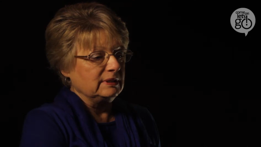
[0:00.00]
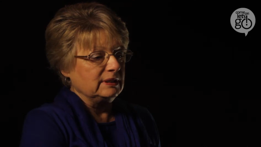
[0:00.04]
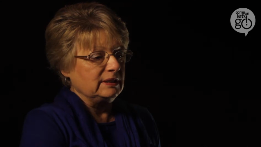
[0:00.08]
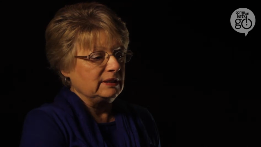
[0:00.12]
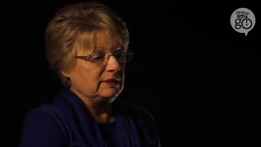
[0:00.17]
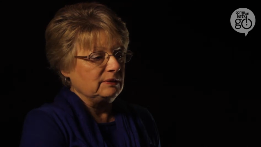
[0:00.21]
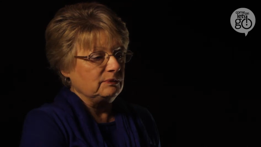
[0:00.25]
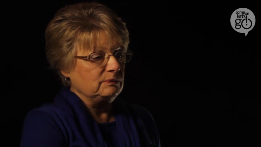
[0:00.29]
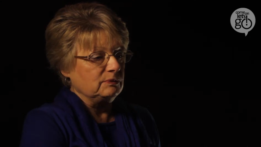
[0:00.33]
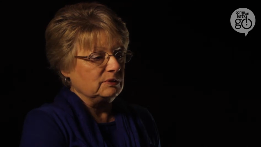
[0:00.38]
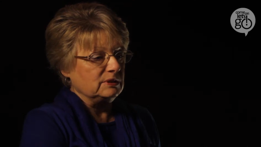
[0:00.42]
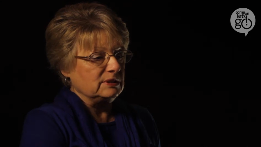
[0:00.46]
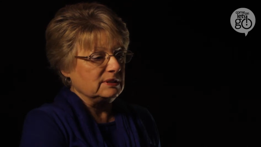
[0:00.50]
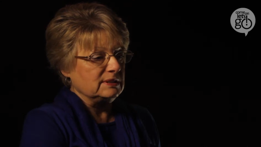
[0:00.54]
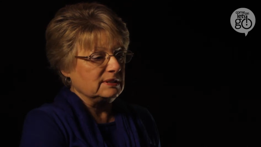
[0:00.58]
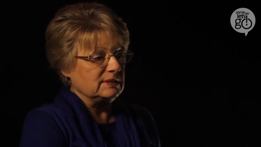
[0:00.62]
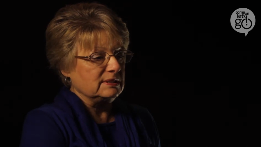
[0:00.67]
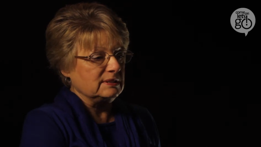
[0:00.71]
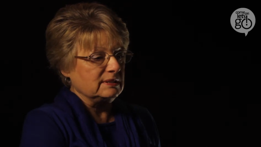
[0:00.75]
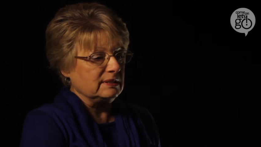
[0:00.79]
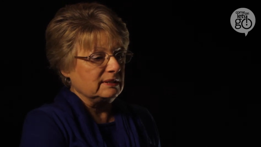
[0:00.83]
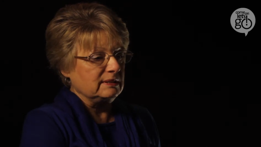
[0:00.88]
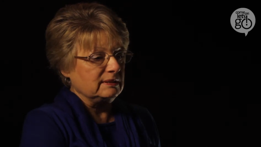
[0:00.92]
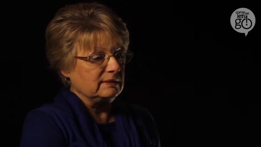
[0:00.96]
he
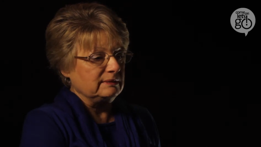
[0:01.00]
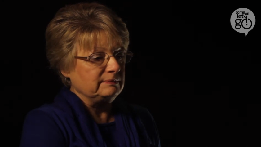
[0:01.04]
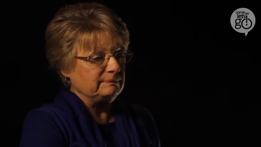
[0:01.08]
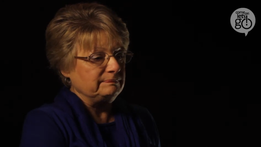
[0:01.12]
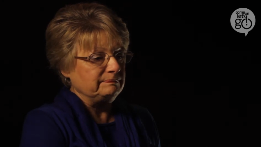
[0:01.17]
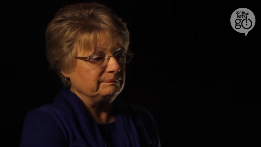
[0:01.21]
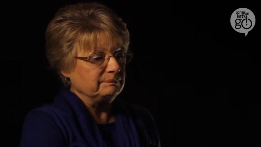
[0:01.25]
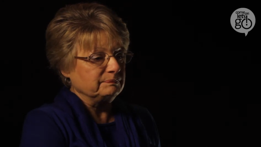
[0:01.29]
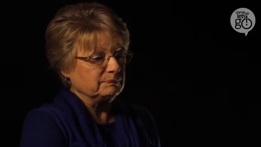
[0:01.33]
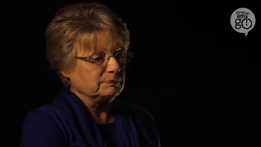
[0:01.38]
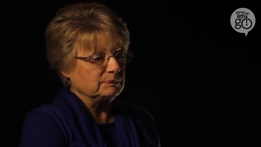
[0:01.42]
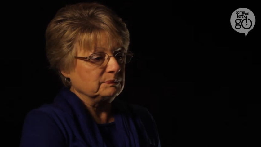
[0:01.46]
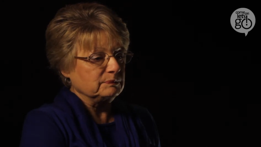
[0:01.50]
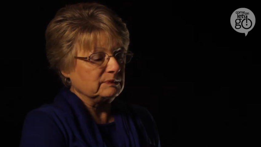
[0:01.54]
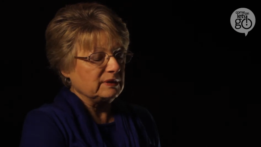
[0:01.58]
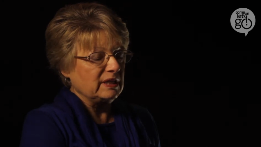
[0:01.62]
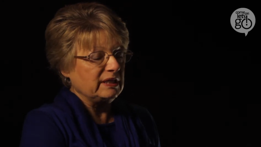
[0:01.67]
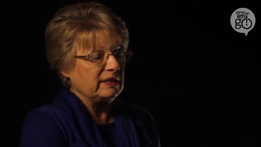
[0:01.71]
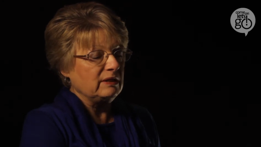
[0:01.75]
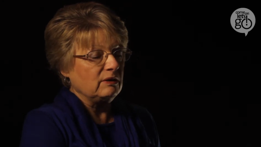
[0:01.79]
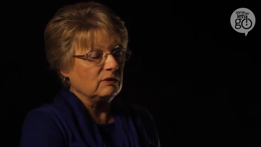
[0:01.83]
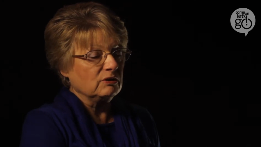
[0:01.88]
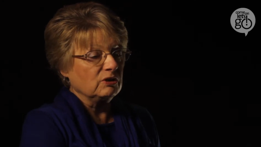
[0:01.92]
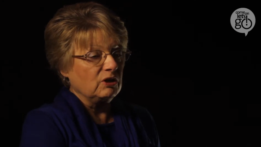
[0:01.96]
was um,
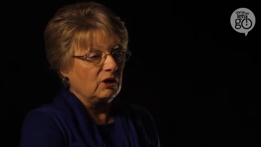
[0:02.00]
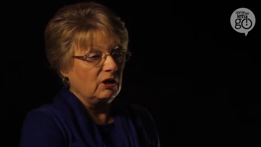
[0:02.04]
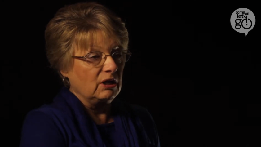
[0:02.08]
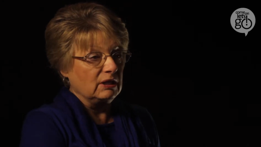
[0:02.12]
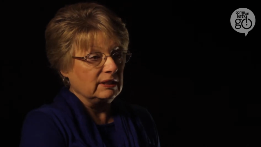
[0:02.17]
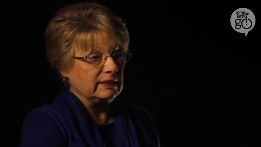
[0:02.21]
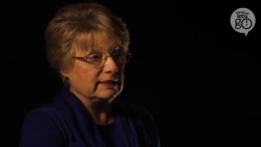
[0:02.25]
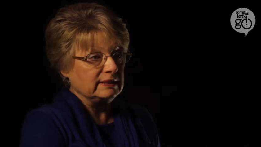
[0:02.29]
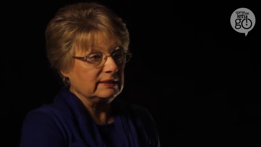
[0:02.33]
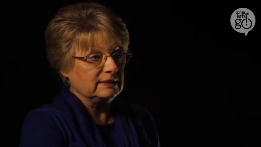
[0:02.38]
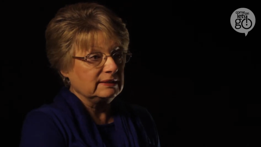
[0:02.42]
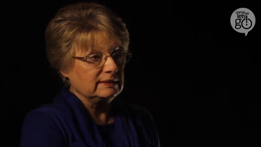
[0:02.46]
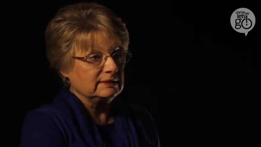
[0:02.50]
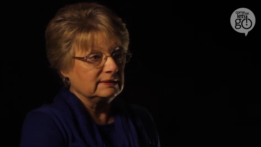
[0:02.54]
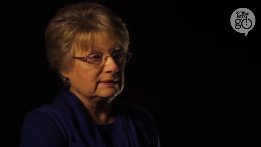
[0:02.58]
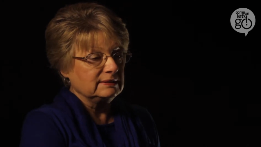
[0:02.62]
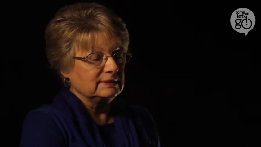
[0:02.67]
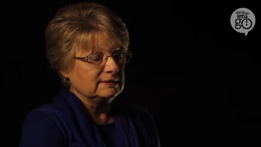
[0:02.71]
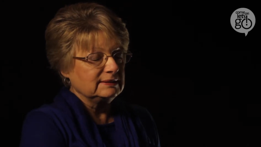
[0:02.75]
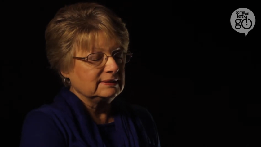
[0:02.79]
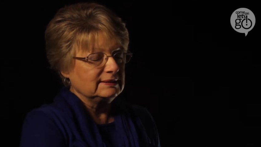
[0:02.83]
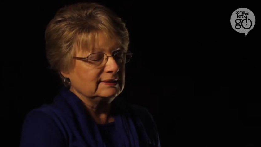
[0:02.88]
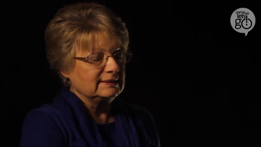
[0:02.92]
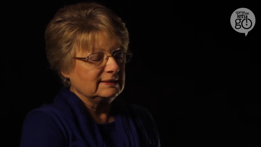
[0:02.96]
an alcoholic
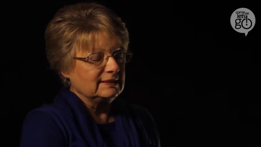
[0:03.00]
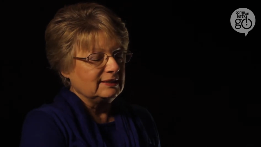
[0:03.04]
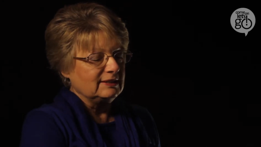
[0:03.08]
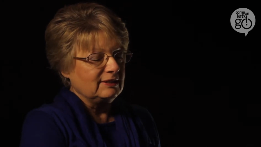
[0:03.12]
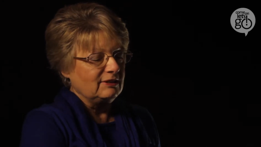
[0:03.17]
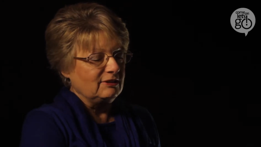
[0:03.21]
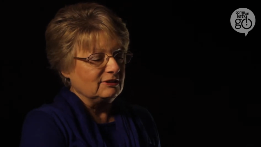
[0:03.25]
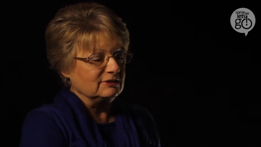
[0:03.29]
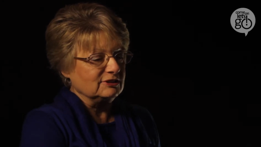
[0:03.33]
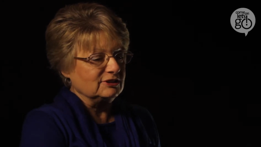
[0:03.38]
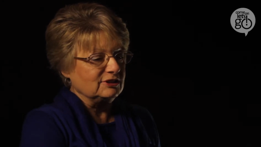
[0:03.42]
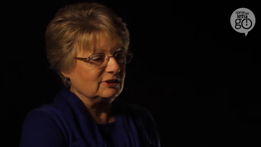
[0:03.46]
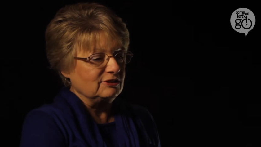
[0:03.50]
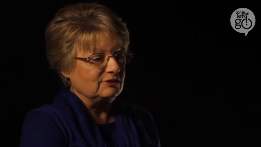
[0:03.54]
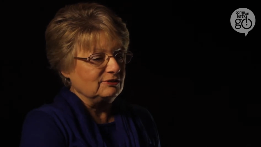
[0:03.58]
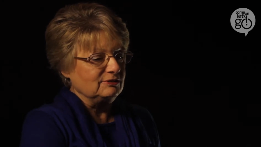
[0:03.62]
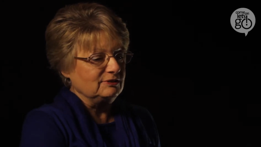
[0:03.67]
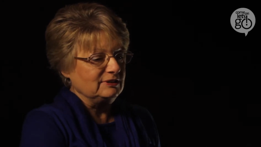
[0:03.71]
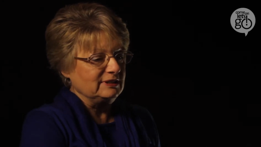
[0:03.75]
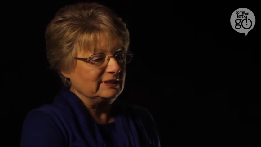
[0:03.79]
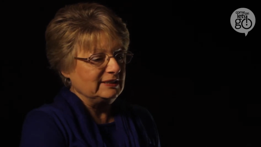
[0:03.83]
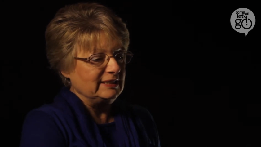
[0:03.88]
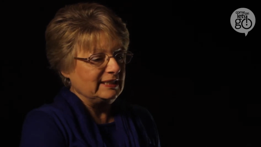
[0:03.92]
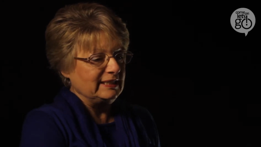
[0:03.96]

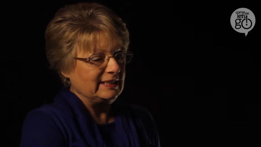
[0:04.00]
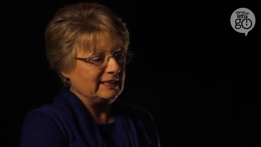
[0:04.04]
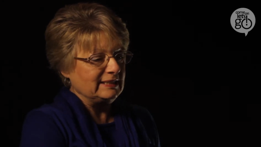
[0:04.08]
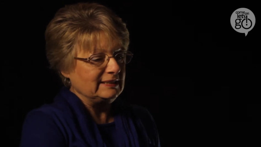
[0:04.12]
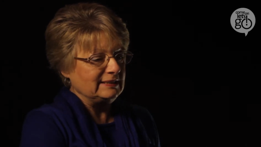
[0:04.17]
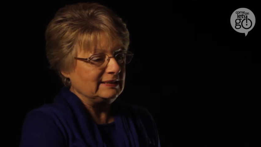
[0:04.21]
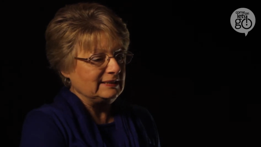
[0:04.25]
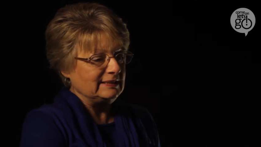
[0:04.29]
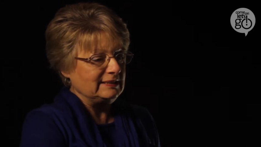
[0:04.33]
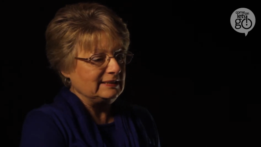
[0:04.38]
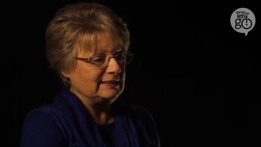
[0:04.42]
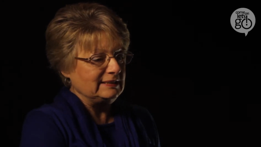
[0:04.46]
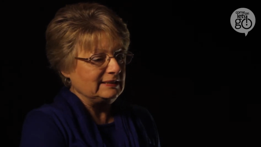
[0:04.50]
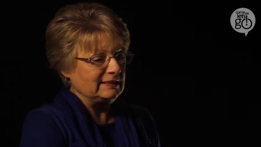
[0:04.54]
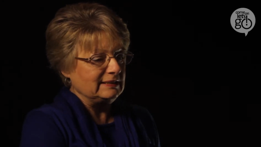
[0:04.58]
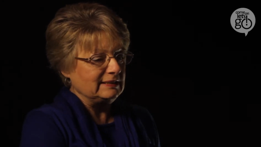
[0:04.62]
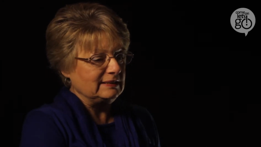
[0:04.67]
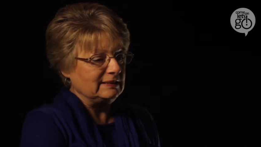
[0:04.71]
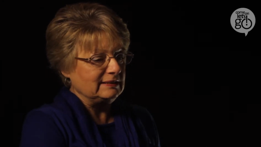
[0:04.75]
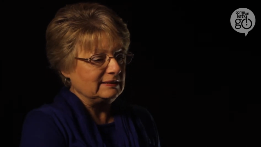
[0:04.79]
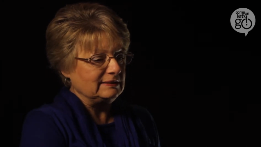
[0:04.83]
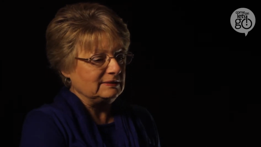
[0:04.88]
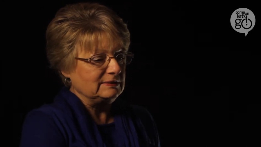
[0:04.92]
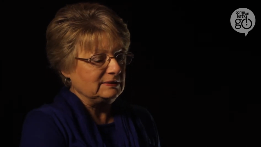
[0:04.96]
also, and he
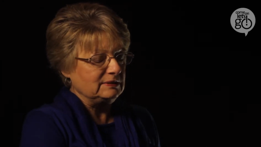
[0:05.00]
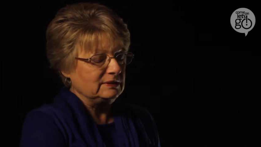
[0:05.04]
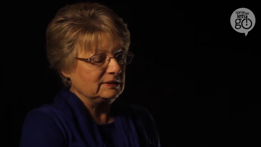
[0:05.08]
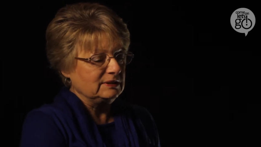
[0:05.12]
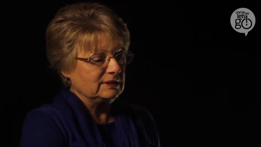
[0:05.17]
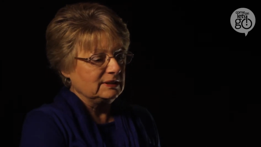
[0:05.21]
uh,